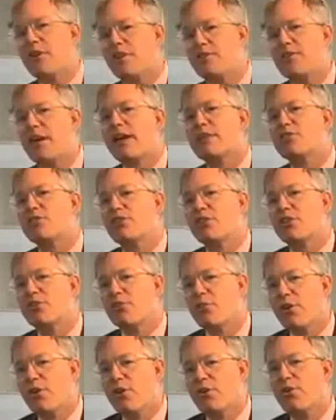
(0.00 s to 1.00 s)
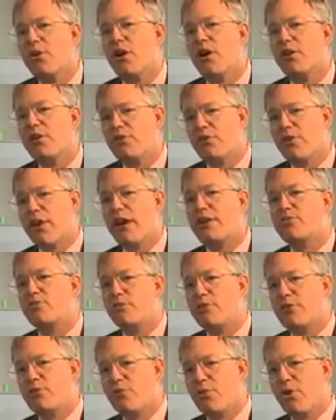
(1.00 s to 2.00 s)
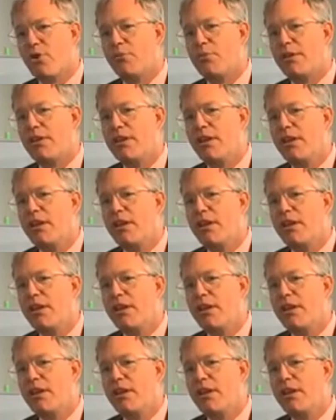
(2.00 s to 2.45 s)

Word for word: is actually to grow undergraduate enrollment.